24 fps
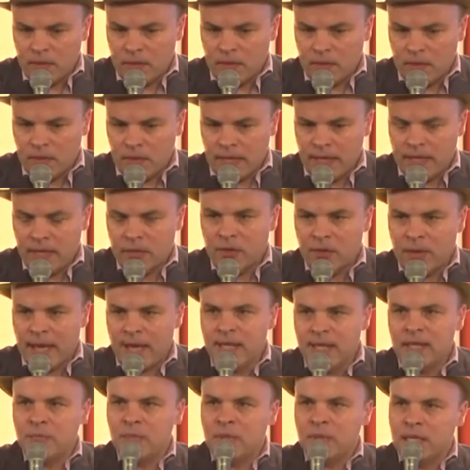That your
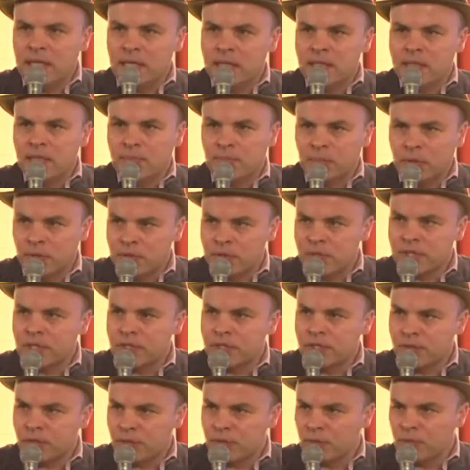enemy is a
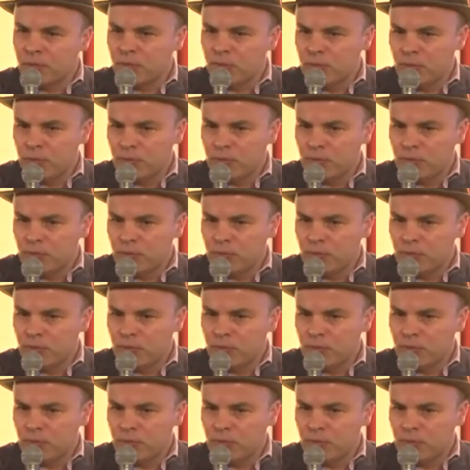person too,